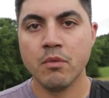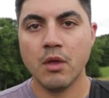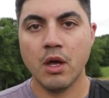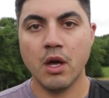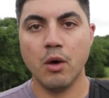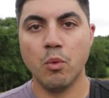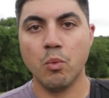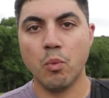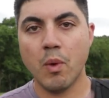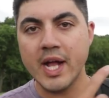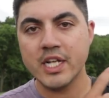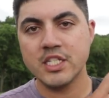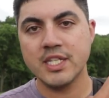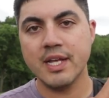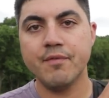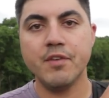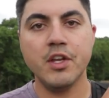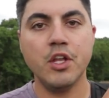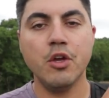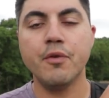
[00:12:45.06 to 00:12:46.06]
Uh, watch
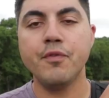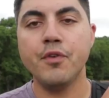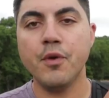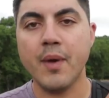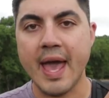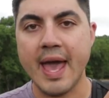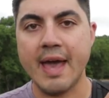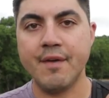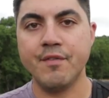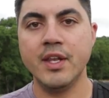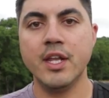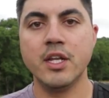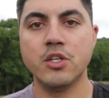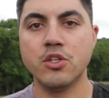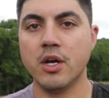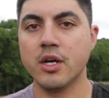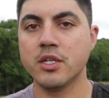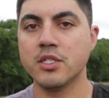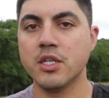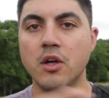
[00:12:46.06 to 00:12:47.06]
that video if you haven't. It
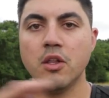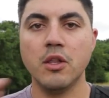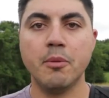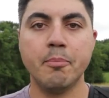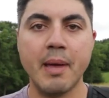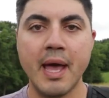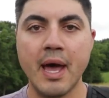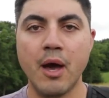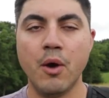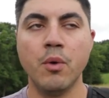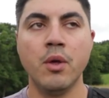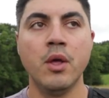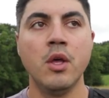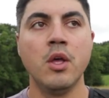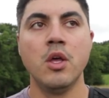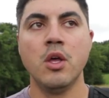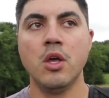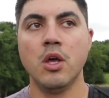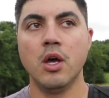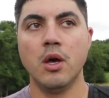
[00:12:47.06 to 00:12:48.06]
talks all about
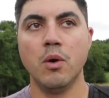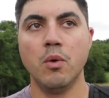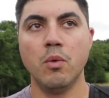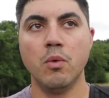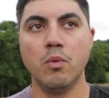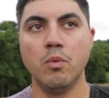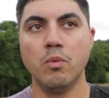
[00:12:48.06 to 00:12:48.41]
uh,